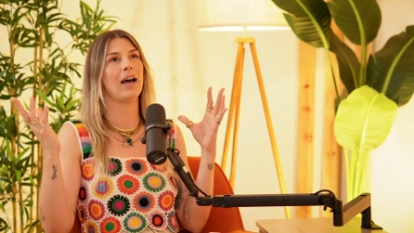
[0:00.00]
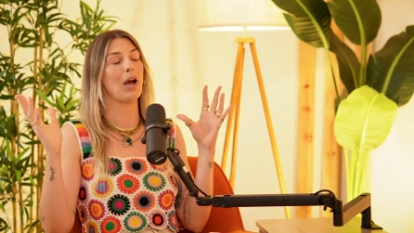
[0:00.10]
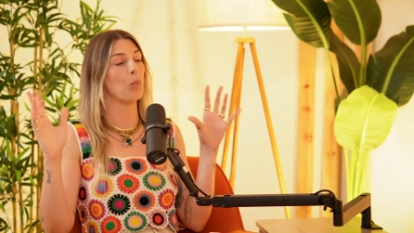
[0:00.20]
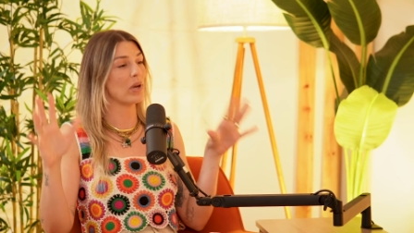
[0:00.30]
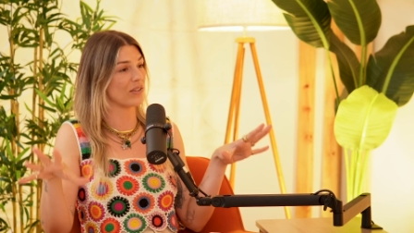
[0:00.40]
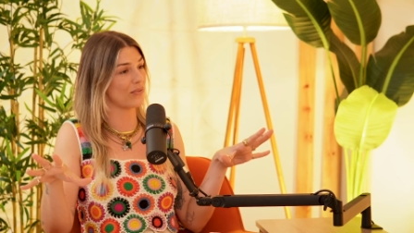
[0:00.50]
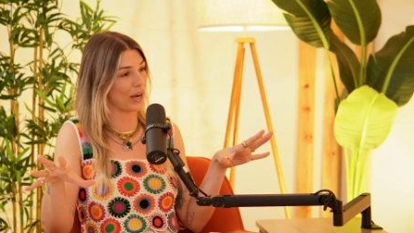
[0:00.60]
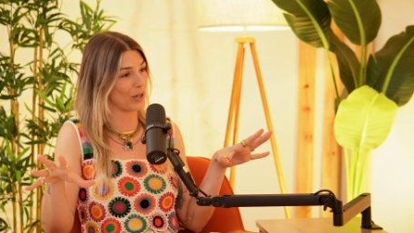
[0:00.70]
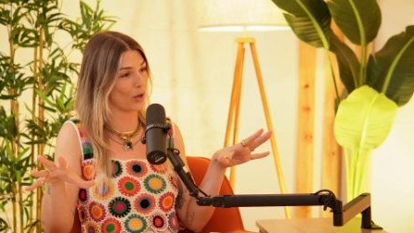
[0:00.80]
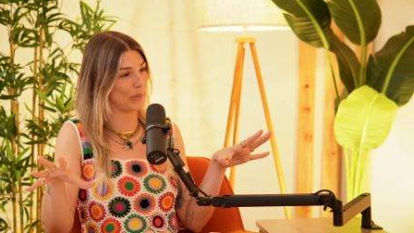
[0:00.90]
I was a
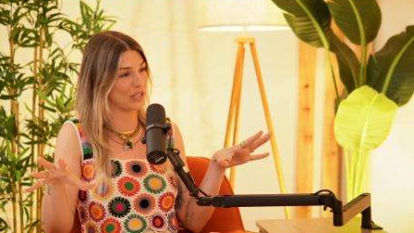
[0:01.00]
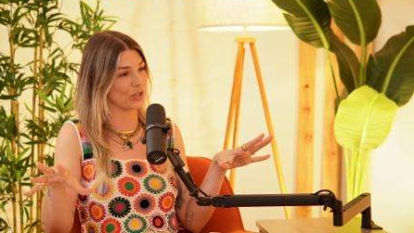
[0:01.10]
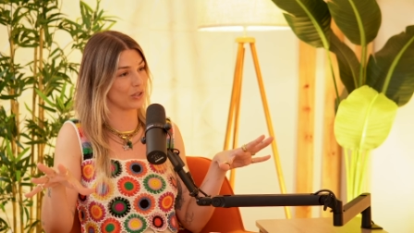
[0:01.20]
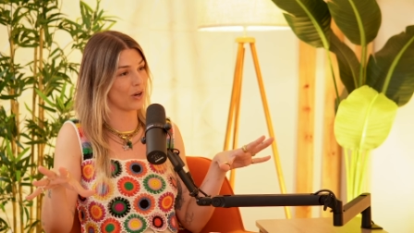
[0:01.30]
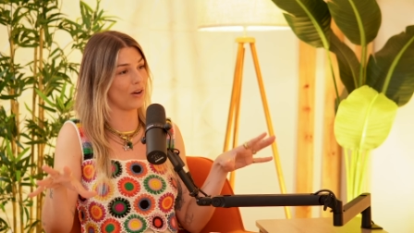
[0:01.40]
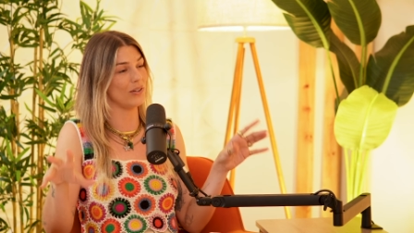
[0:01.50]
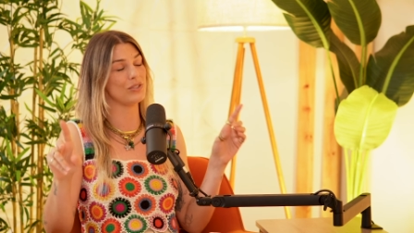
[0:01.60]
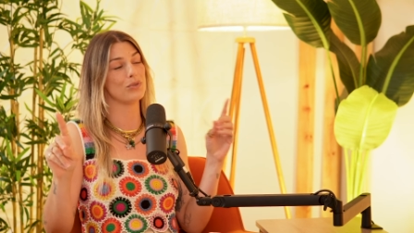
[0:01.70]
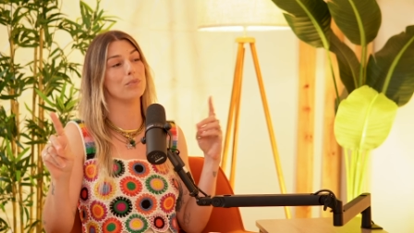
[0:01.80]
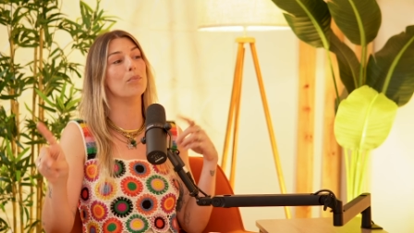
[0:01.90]
fine art major in
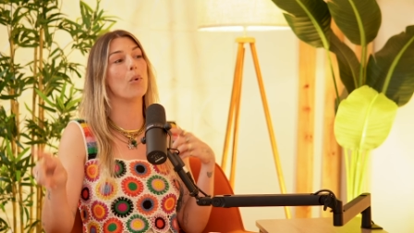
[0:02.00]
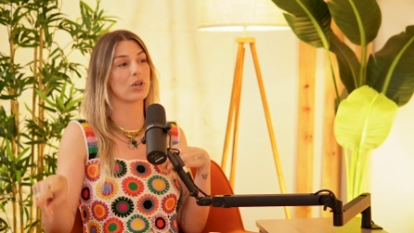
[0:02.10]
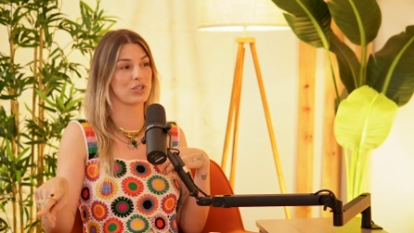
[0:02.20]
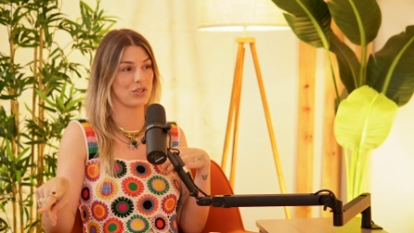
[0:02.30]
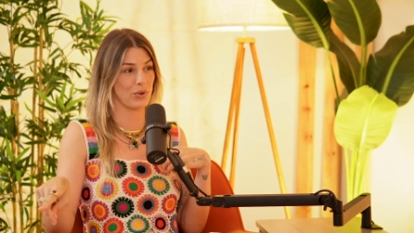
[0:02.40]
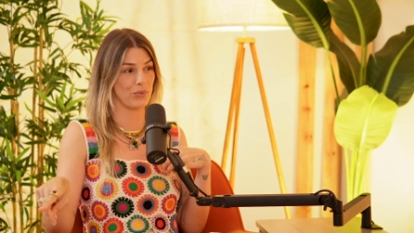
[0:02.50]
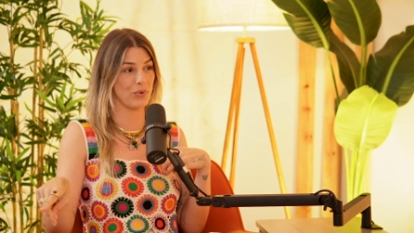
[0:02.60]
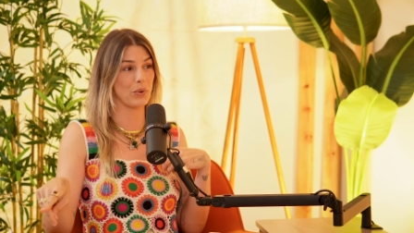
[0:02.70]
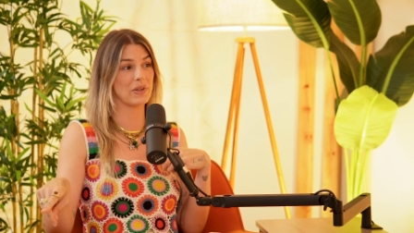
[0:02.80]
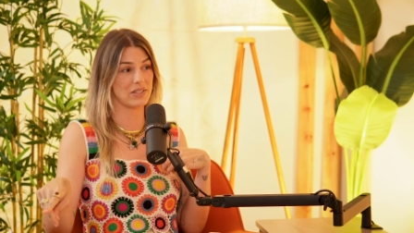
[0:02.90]
college, more so
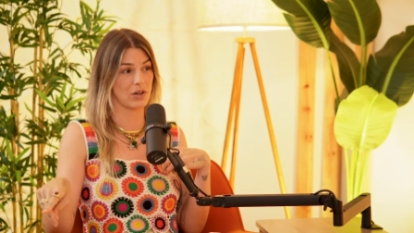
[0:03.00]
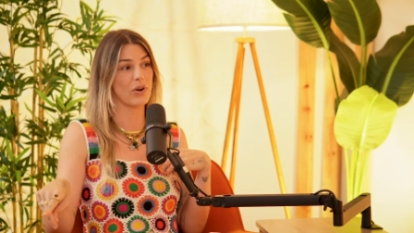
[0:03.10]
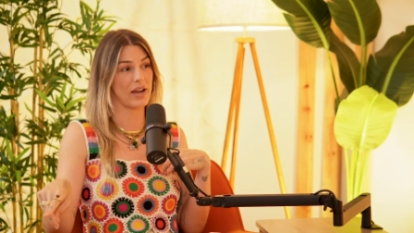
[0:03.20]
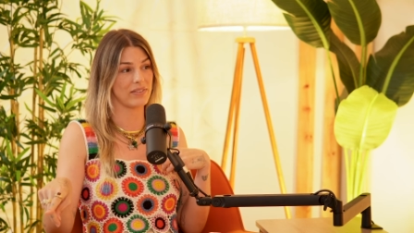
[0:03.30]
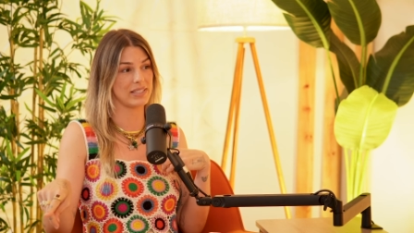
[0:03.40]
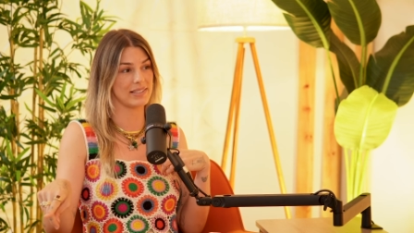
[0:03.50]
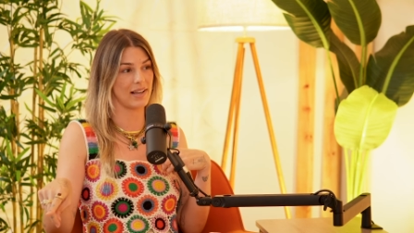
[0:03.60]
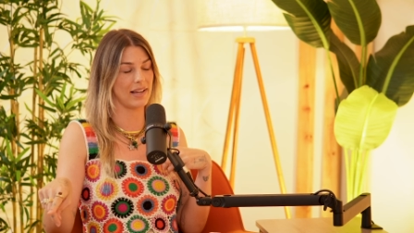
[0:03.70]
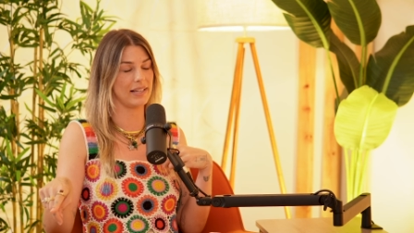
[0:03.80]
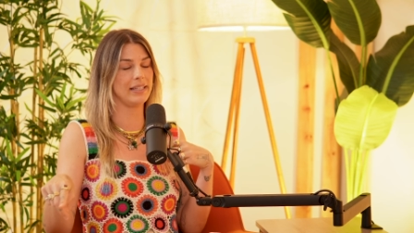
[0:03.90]
focused on graphic
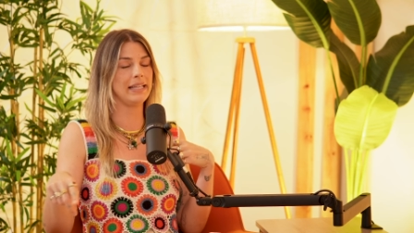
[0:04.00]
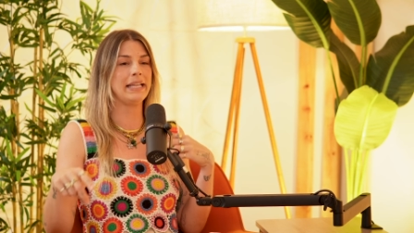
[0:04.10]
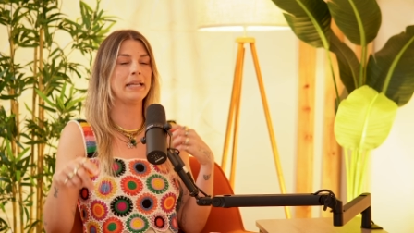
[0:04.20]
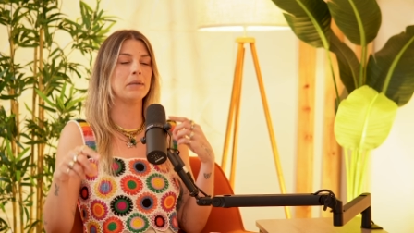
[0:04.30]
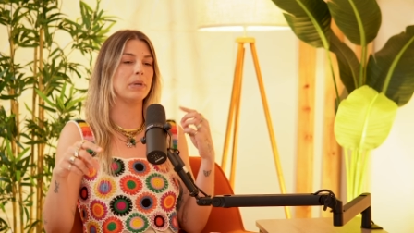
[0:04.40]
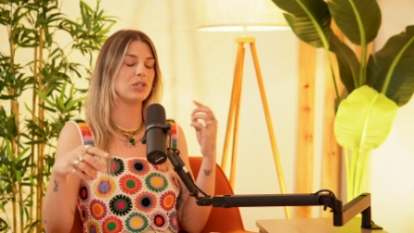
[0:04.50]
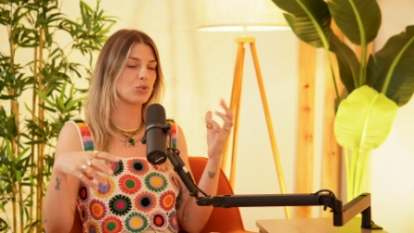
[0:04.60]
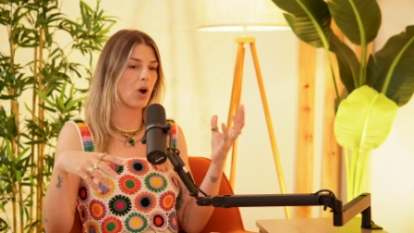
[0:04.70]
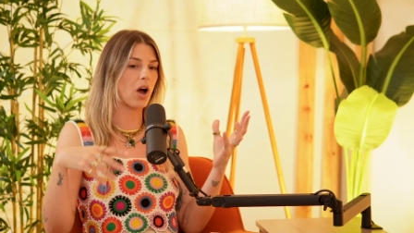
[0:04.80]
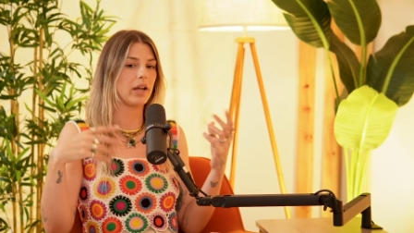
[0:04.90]
design, but
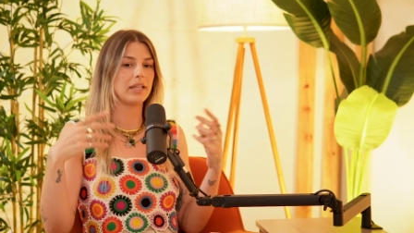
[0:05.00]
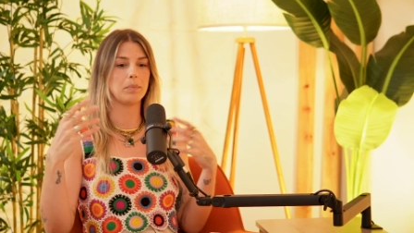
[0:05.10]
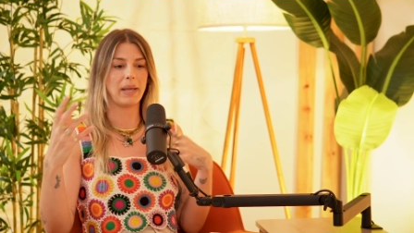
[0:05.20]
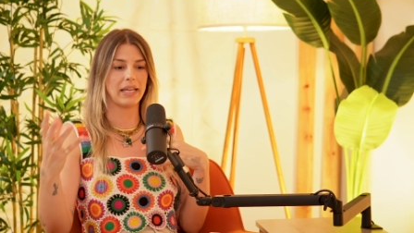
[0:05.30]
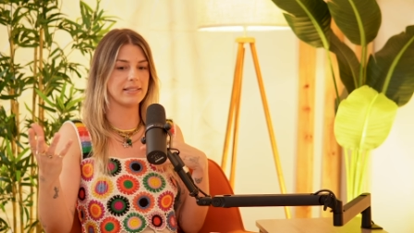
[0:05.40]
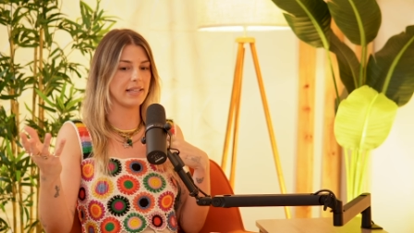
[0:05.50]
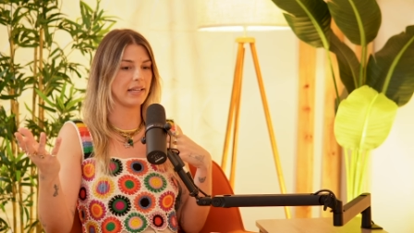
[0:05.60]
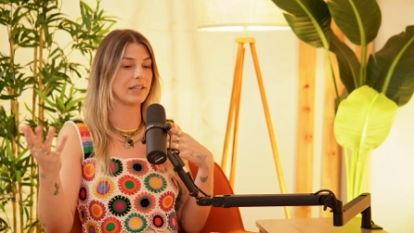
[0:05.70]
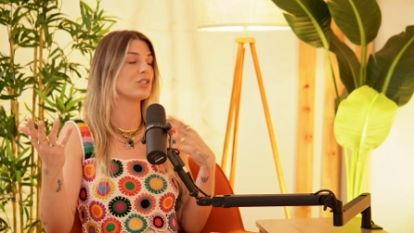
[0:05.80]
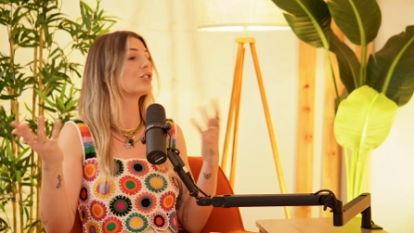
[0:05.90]
drawing,
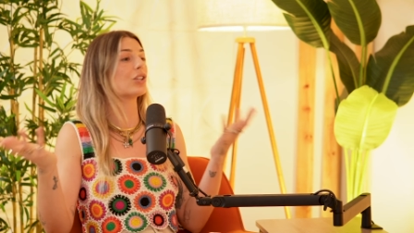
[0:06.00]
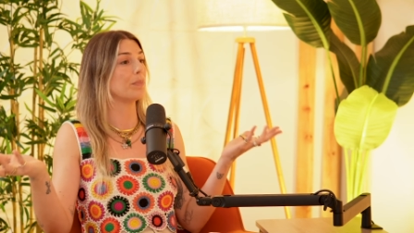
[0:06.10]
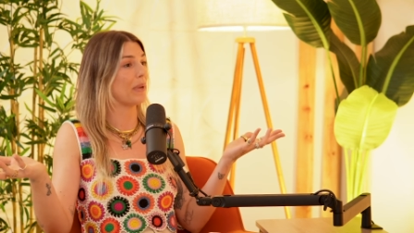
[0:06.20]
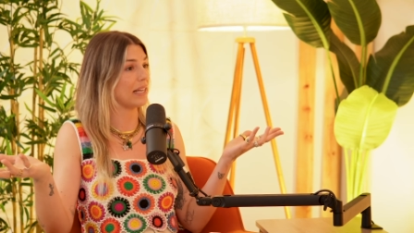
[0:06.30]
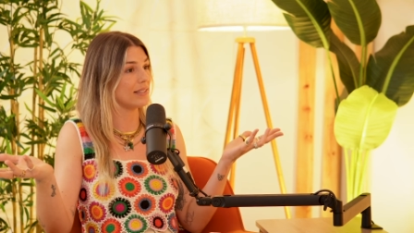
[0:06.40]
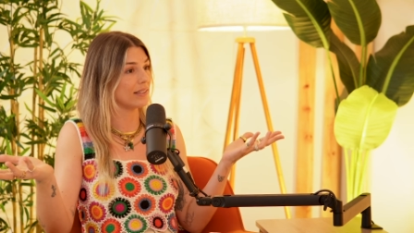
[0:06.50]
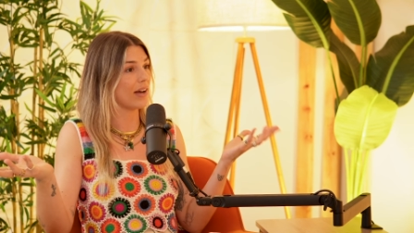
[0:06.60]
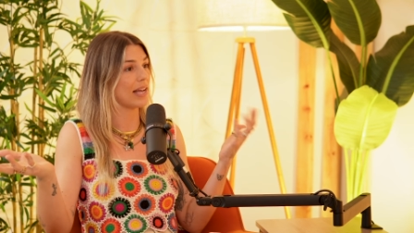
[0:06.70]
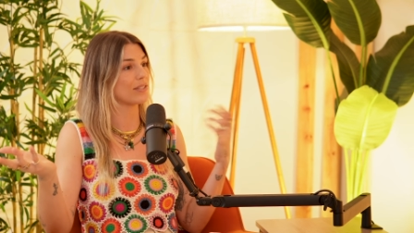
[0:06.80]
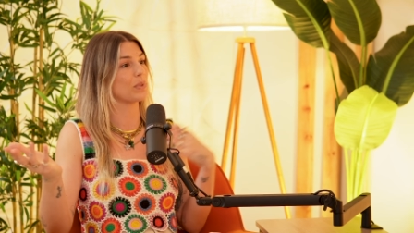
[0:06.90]
painting, I just took a painting
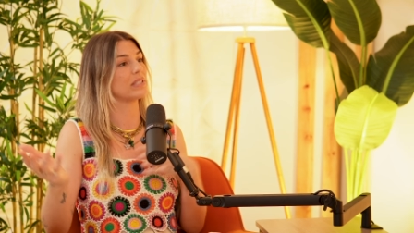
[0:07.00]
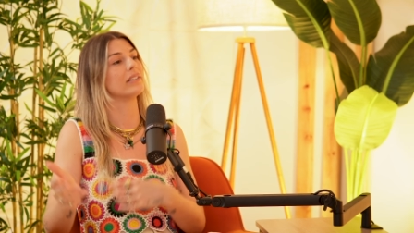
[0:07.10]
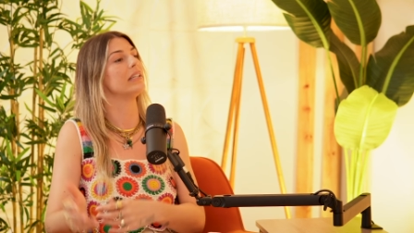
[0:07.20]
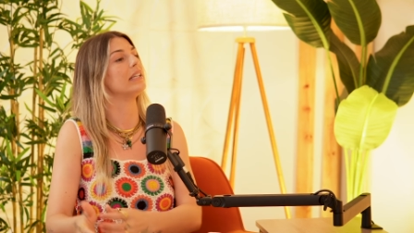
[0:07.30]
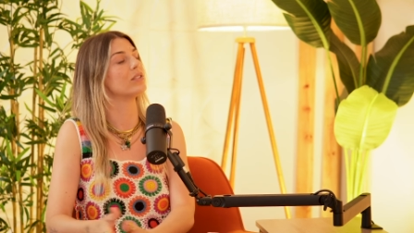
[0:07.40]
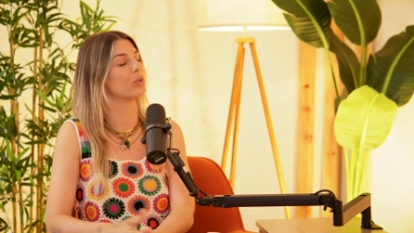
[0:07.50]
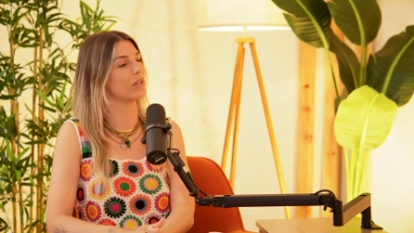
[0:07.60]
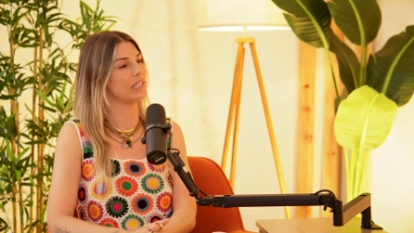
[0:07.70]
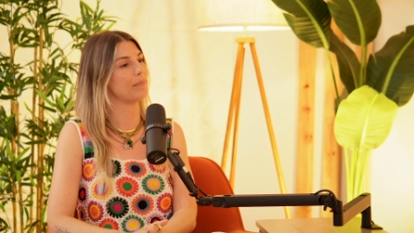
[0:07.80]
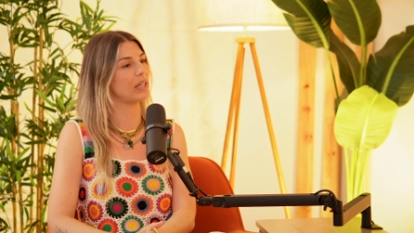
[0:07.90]
class recently to sort of
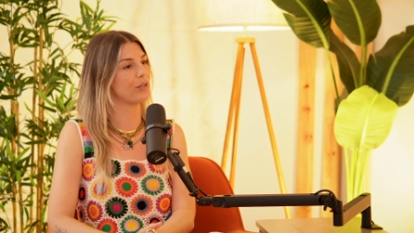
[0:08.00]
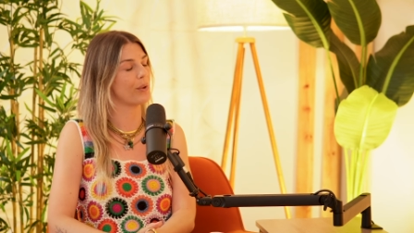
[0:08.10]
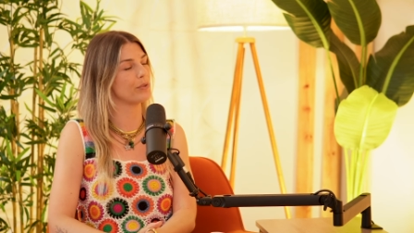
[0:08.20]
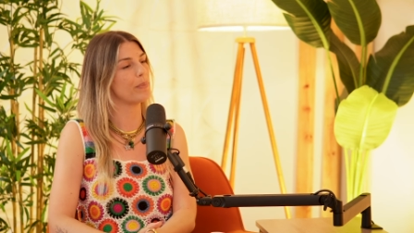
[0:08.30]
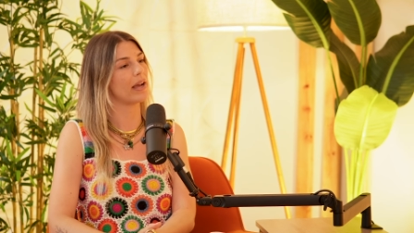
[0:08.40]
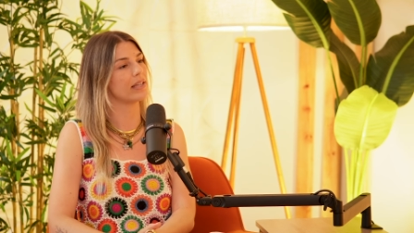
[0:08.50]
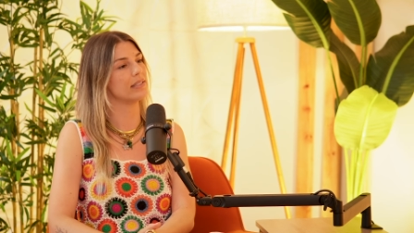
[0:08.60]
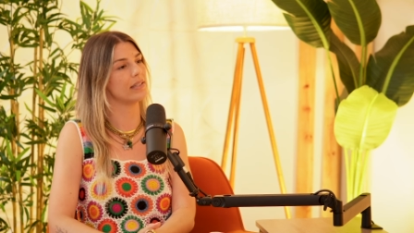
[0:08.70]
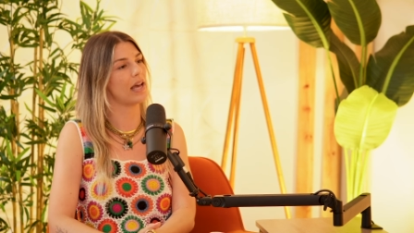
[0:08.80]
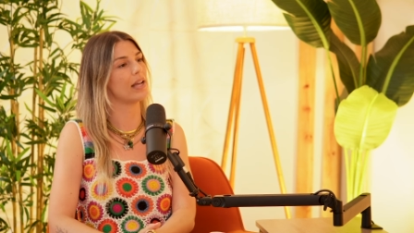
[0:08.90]
dip my toes back
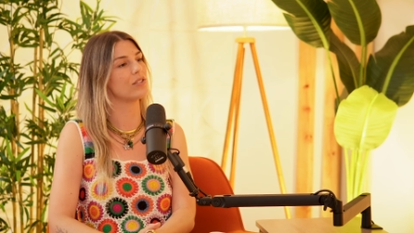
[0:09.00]
into that.